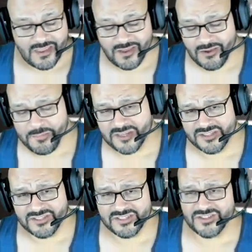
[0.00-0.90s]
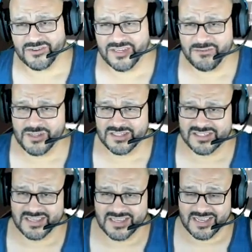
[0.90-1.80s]
Compared to the Sony ones,
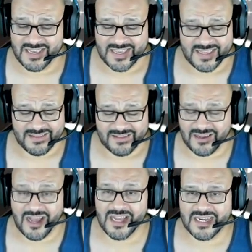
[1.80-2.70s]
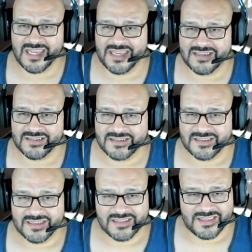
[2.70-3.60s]
ugly,
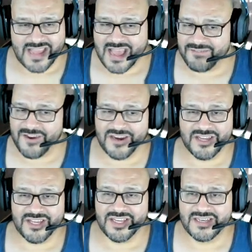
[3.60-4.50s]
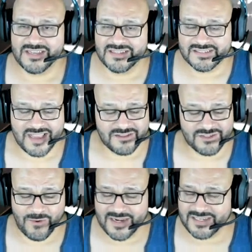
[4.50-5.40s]
not very good. Sounds
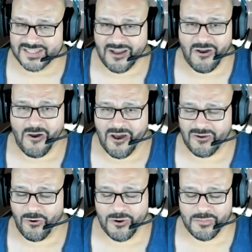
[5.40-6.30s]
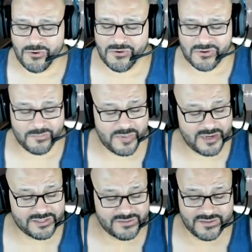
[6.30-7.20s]
quality is horrible
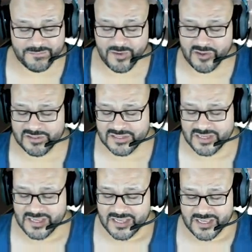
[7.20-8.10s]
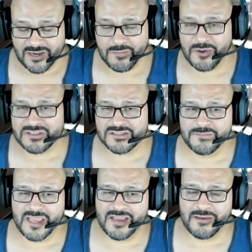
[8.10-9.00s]
compared to the Bose. You know, Bose is
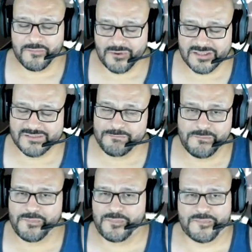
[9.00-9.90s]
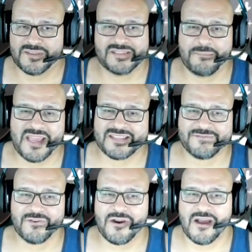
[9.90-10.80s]
made, it's, it's the best
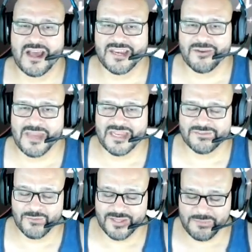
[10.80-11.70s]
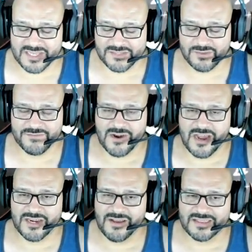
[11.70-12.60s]
for audio, man. It's one of the best ones for
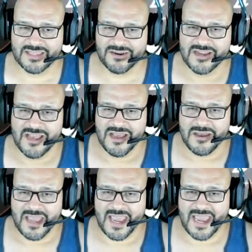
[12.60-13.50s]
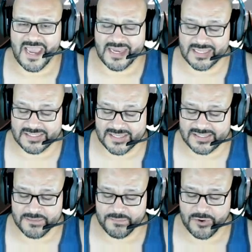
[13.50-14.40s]
audio out there. And, and it
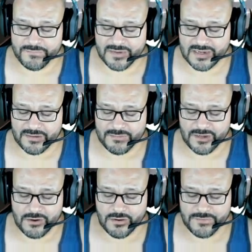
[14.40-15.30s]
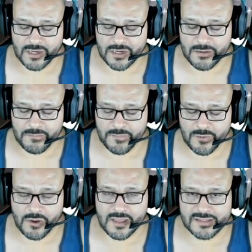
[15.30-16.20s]
syncs up perfectly. You know, if you're gonna
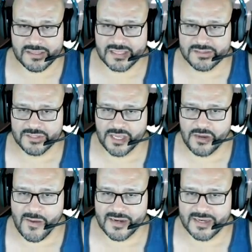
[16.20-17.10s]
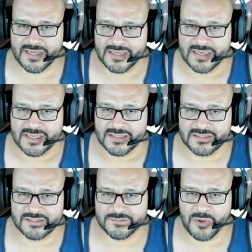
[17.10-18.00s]
get, get something quality,
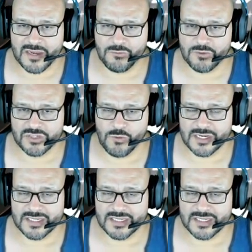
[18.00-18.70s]
this is probably what you want to